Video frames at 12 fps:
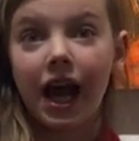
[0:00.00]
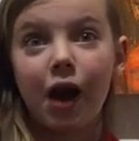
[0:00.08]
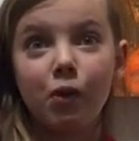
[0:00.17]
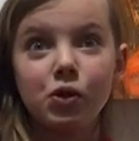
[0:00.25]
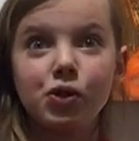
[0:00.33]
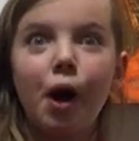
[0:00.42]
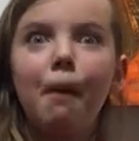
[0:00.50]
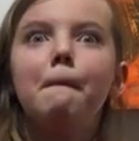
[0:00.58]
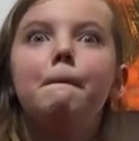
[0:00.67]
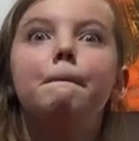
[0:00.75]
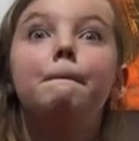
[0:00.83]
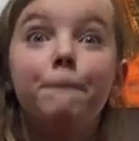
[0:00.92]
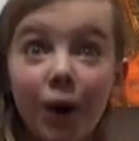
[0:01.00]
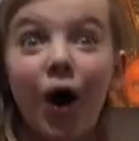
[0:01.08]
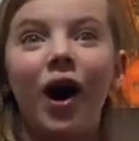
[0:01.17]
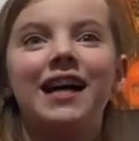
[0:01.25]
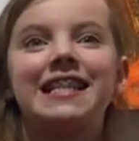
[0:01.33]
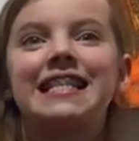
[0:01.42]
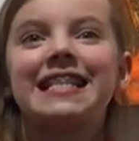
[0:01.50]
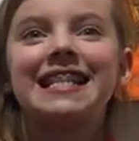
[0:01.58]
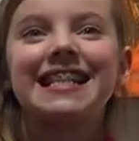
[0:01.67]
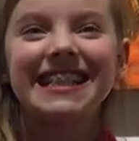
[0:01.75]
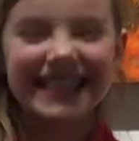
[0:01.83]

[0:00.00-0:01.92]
I was a boss.